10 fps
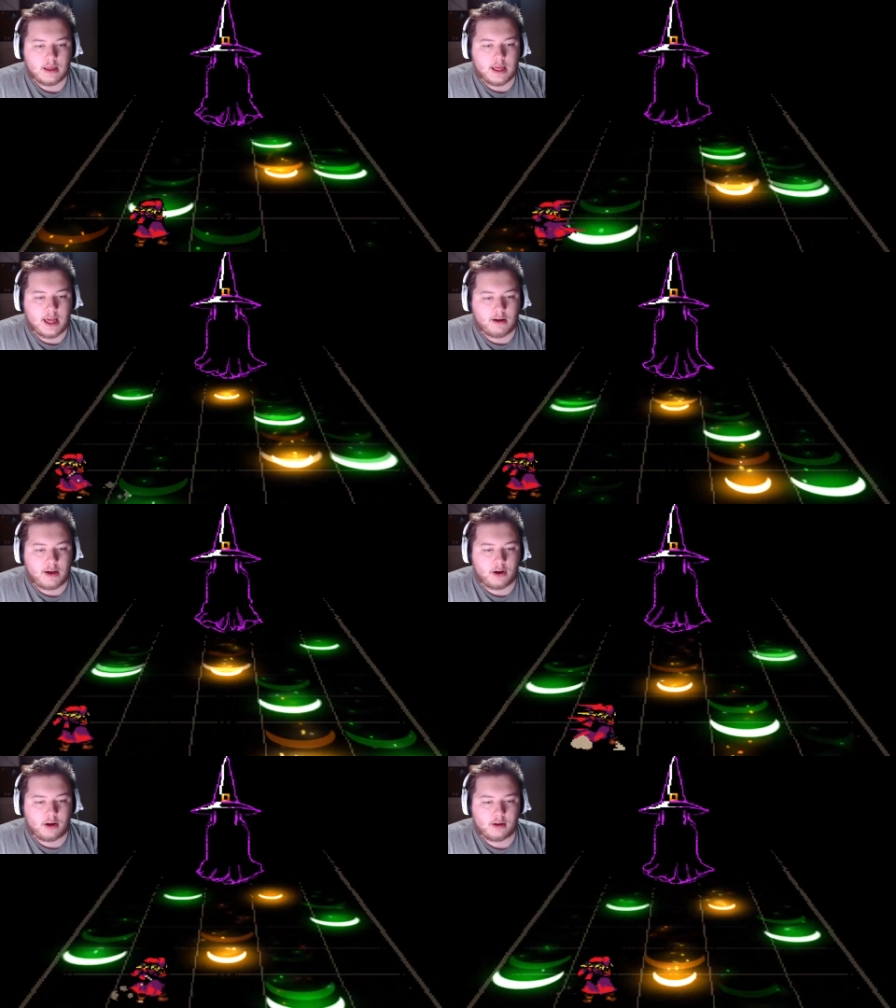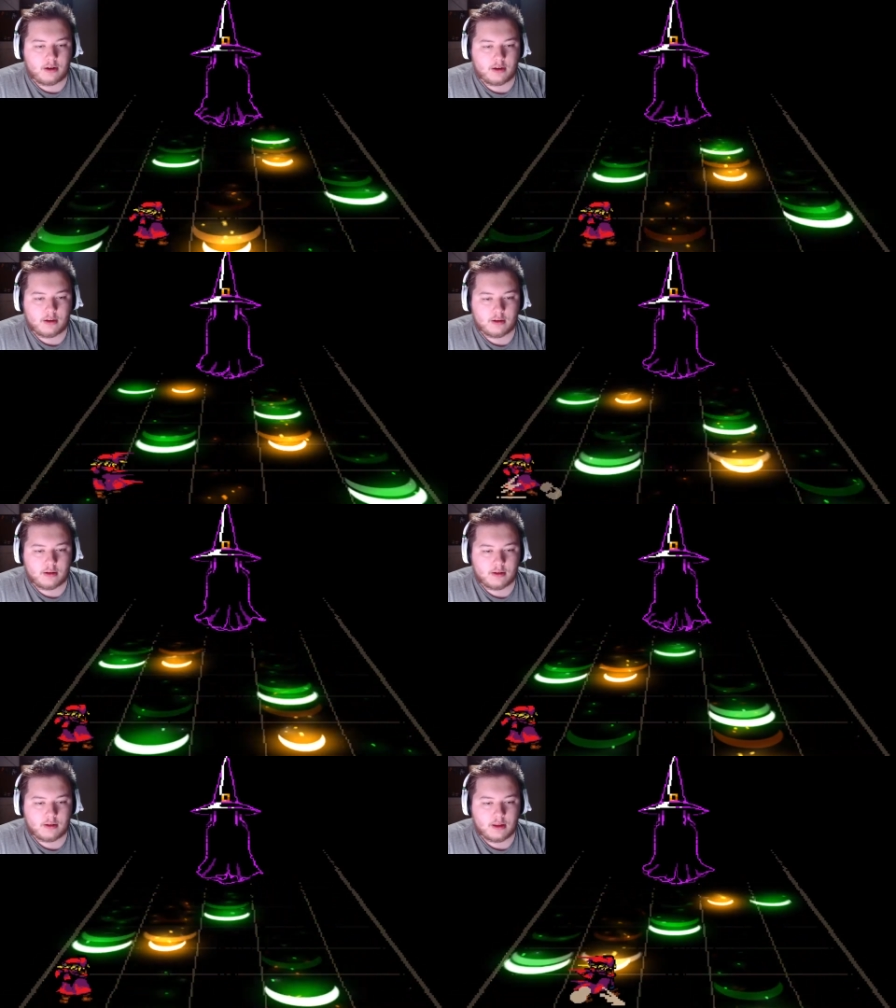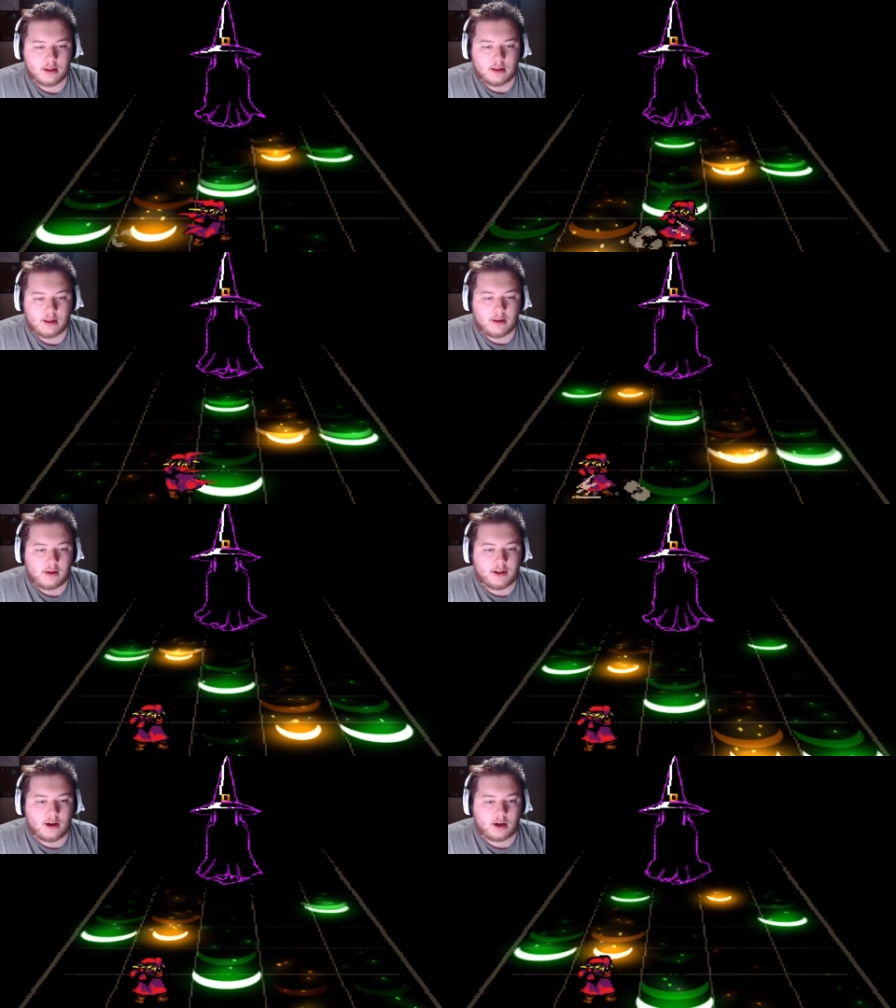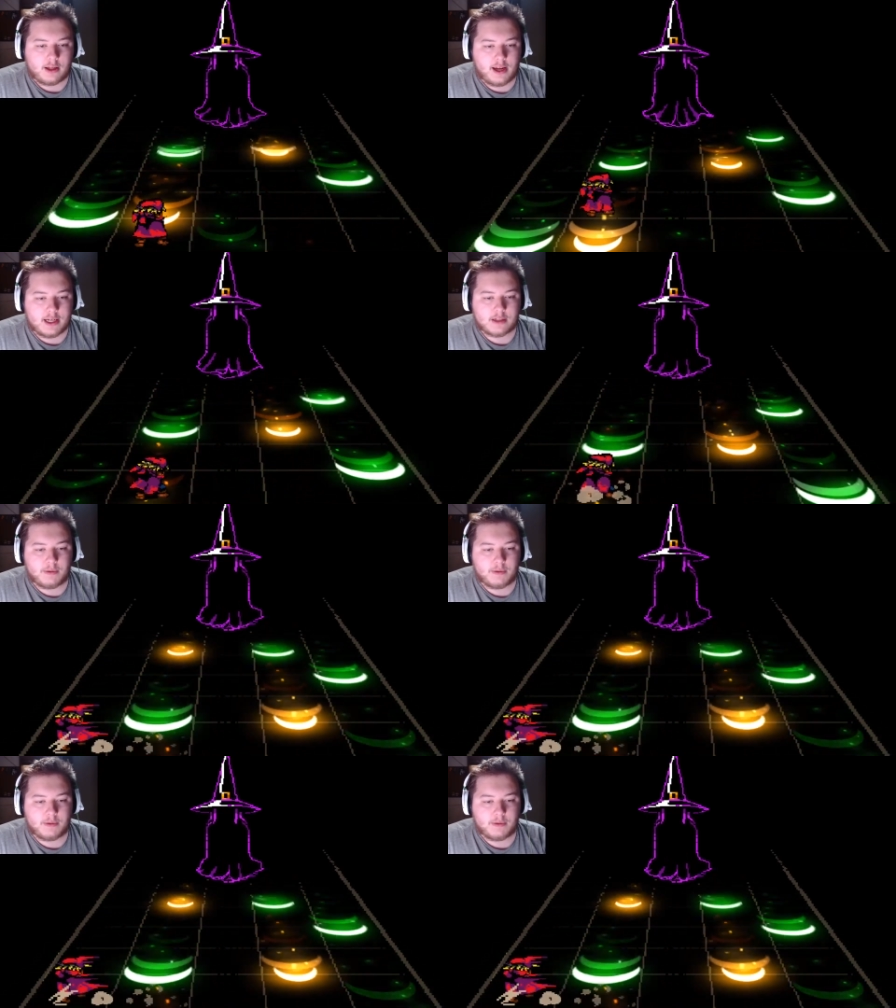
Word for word: However, in our case,